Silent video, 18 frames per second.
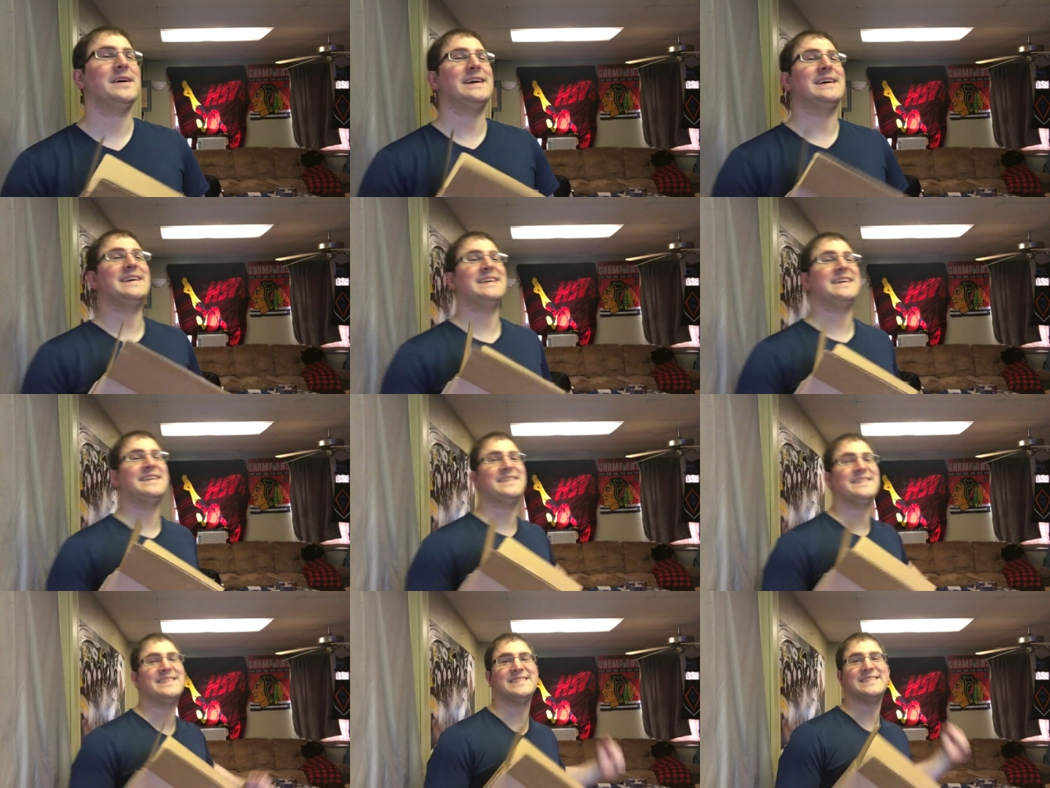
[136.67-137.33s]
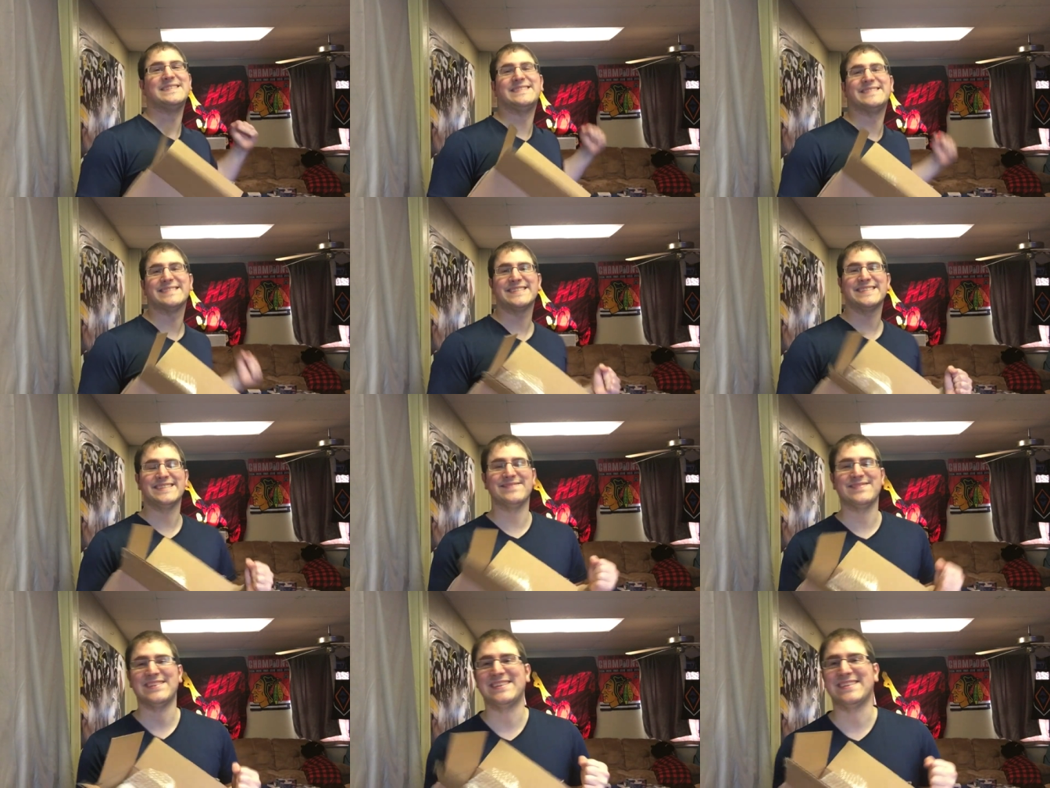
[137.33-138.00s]
Oh,
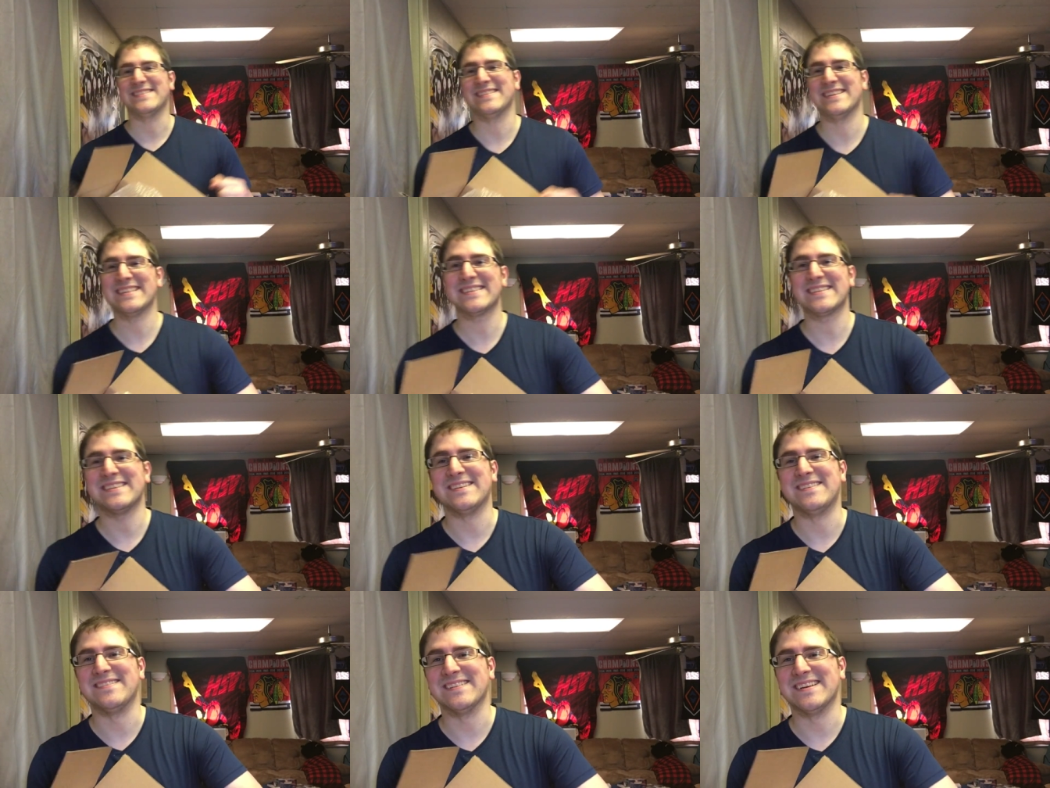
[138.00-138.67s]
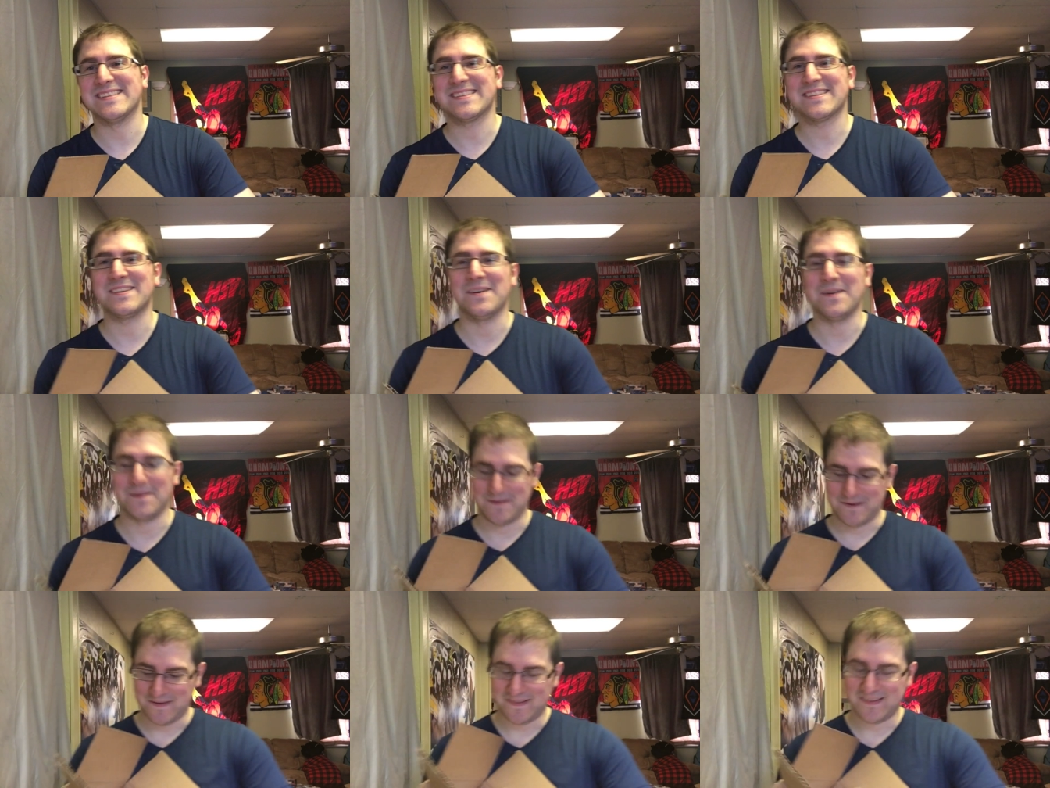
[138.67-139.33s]
come on, let's go, let's
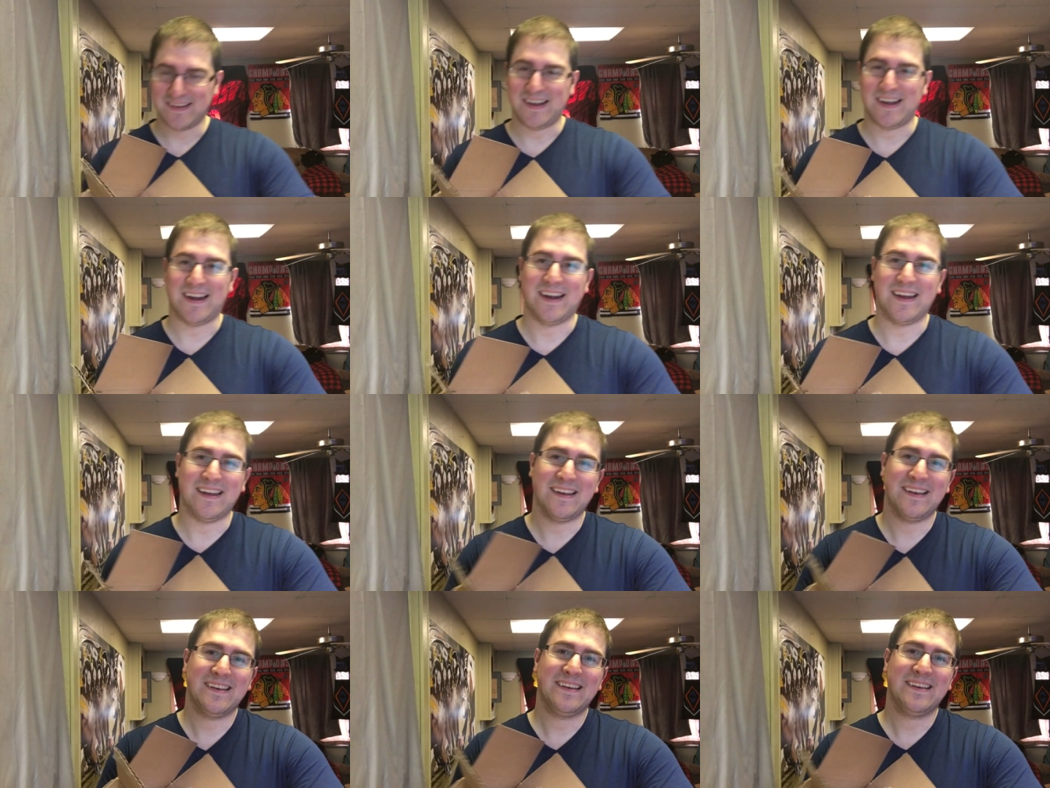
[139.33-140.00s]
go. Alright.